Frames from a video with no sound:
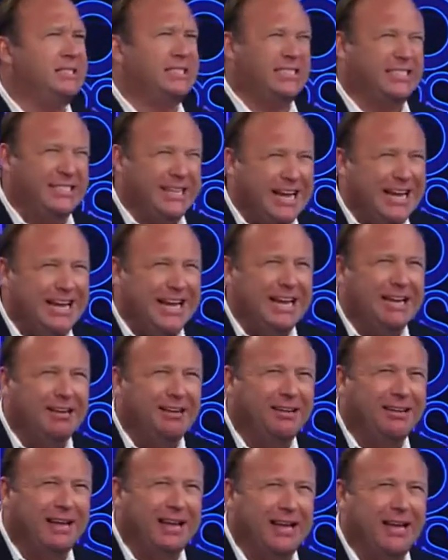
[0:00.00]
sneaky
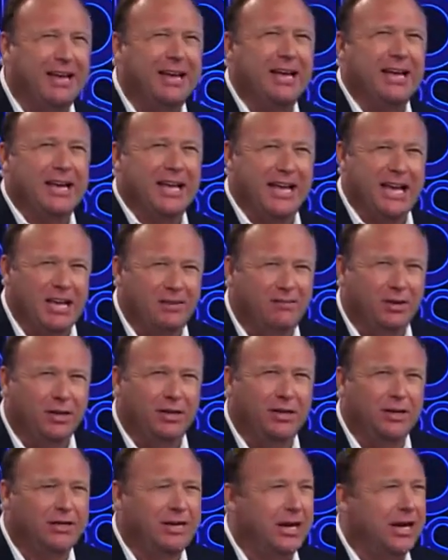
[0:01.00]
looking, evil
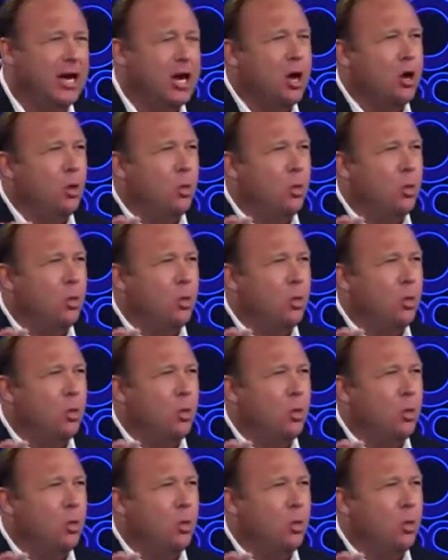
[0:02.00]
looking.